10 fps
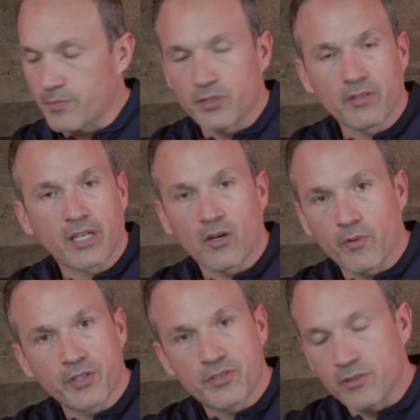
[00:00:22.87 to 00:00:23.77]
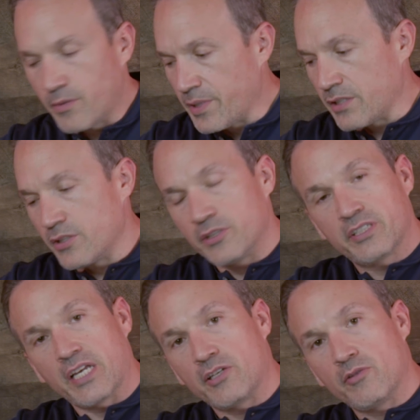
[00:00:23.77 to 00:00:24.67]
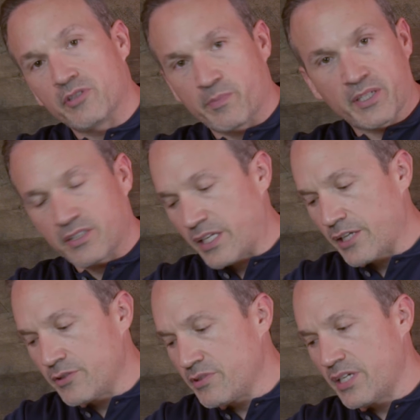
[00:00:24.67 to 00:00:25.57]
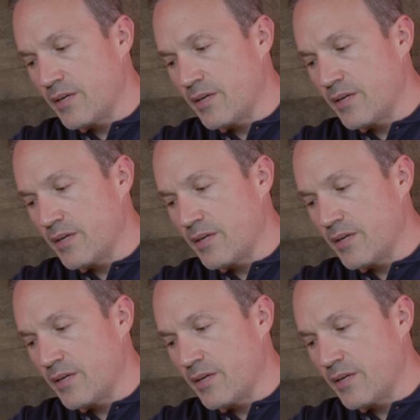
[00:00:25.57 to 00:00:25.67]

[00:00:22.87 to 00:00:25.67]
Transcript: I'm going to do like I always do. I'm going to take you, especially like I do today,